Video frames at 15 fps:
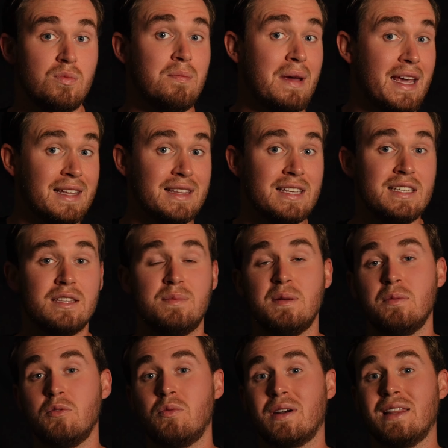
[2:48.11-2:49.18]
mainly the
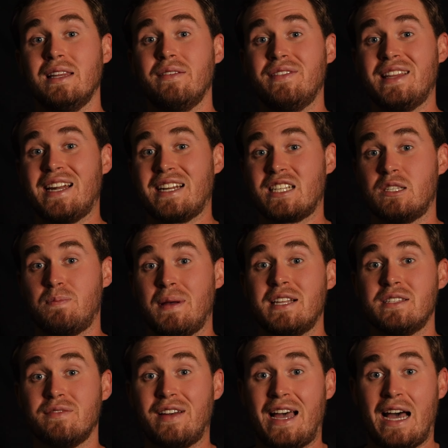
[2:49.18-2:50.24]
people who want to live in that expensive